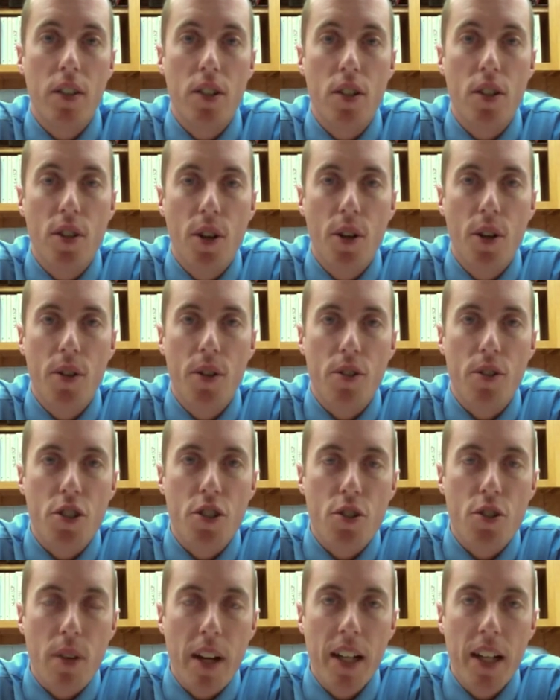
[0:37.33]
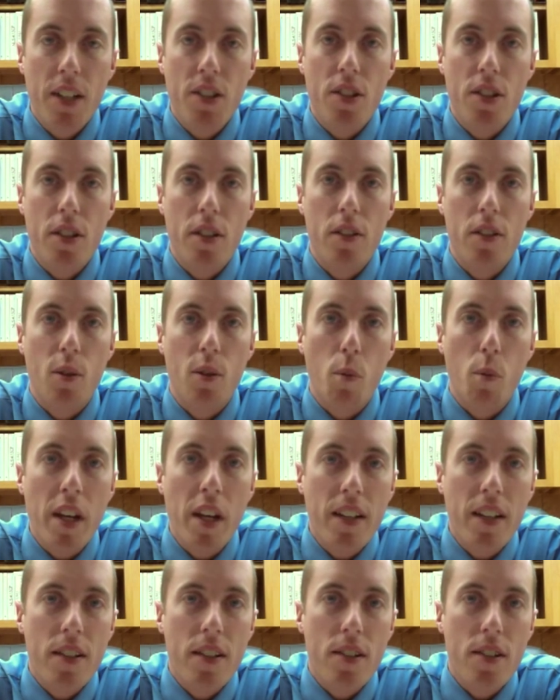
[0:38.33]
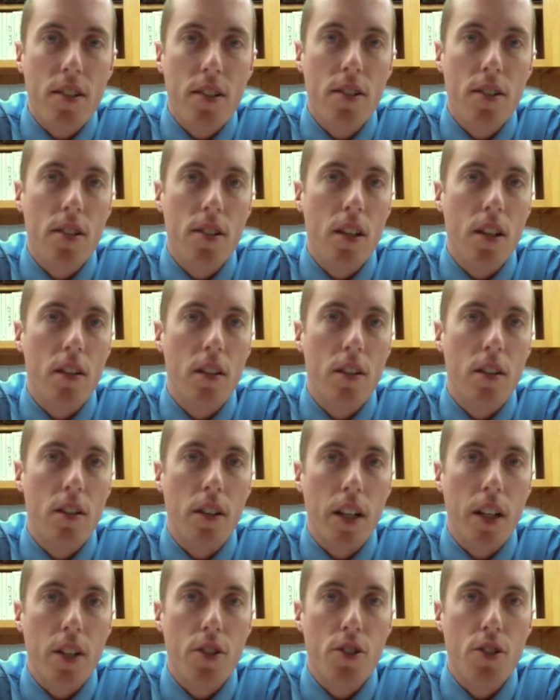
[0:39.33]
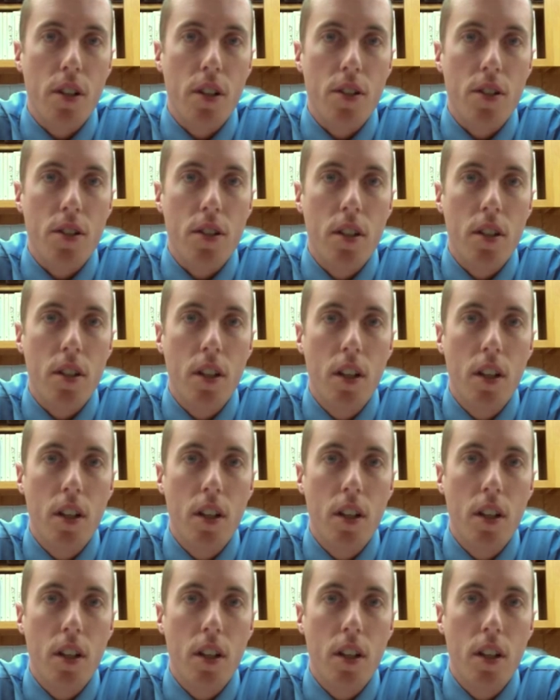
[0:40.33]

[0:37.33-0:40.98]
to know their strengths and their weaknesses and their interests.